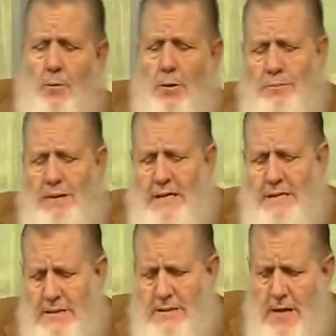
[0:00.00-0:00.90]
what
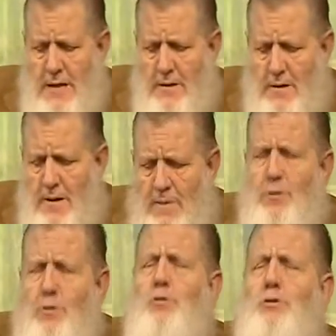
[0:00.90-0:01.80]
means that
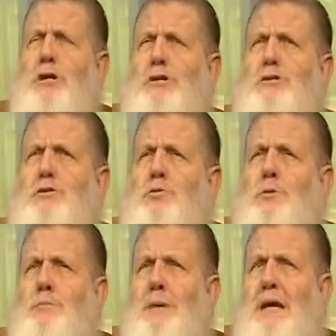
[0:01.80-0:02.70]
if you just
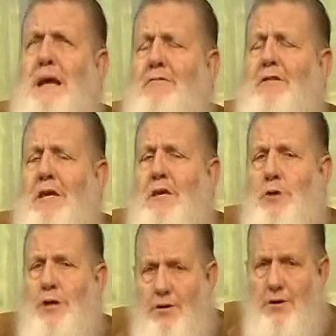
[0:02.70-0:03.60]
repeat everything
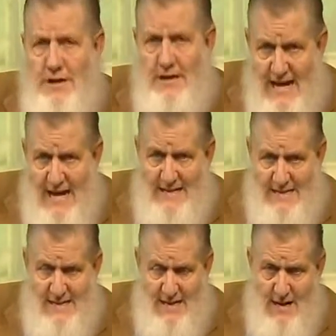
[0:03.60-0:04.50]
you hear in a
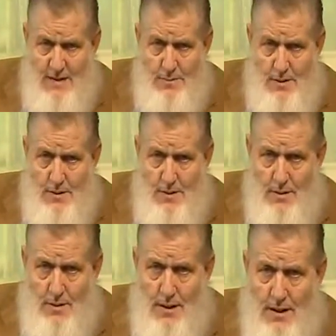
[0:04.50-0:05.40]
day's time,
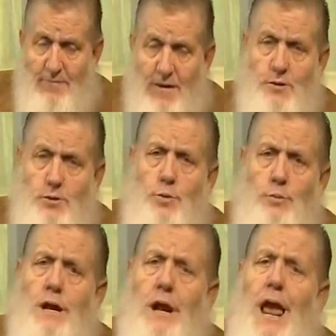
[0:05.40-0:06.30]
in fact, you
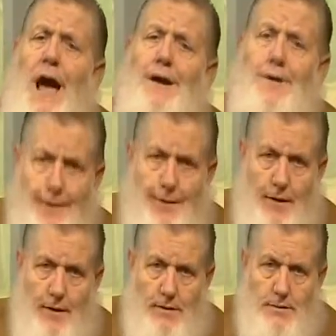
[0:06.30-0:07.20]
will be a liar.
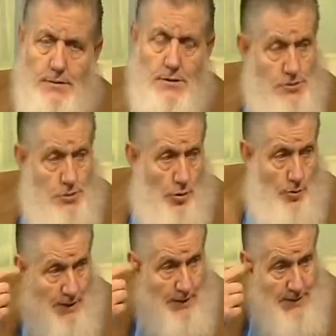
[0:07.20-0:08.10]
Just to go
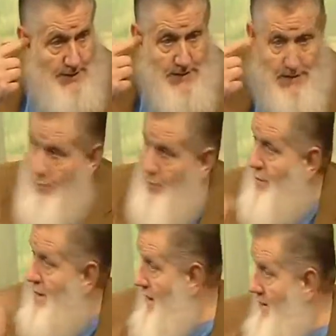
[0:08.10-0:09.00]
around, listen, and repeat